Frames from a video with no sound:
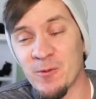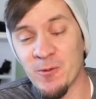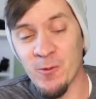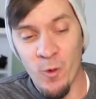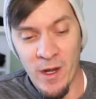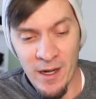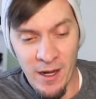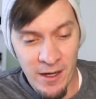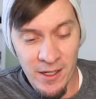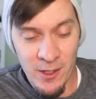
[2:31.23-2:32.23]
what
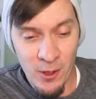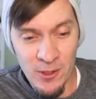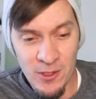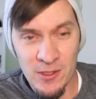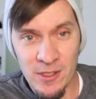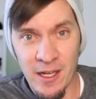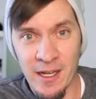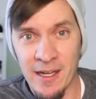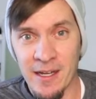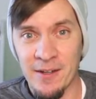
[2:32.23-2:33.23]
are our goals
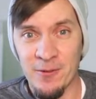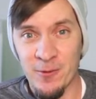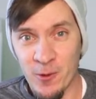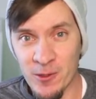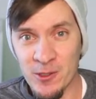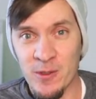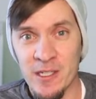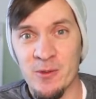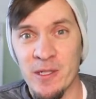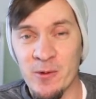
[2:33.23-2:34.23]
for
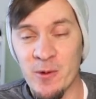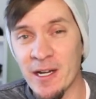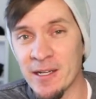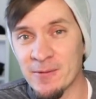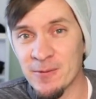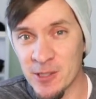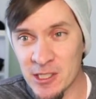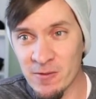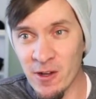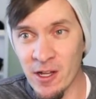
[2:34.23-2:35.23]
2021?
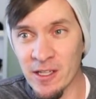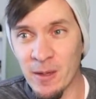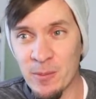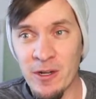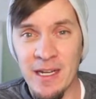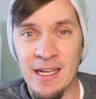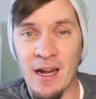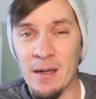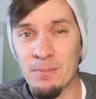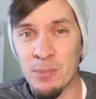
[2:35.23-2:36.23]
First of all, upgrading
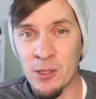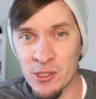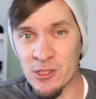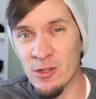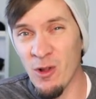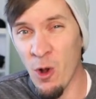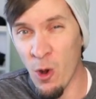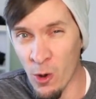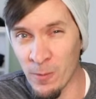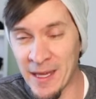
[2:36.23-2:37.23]
our personal
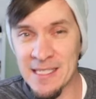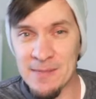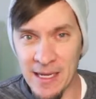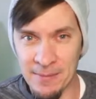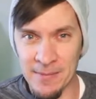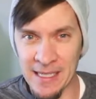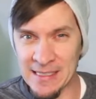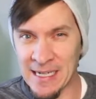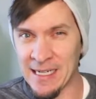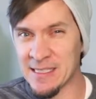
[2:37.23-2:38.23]
home. That is my like
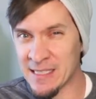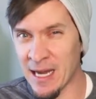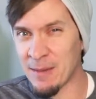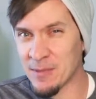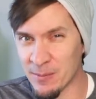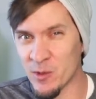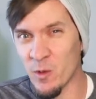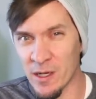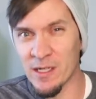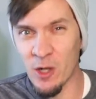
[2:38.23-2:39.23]
kind of top number
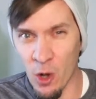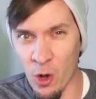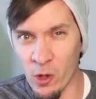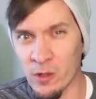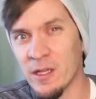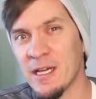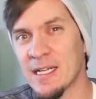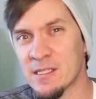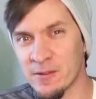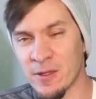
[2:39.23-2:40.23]
one goal
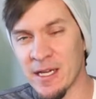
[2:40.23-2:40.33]
as an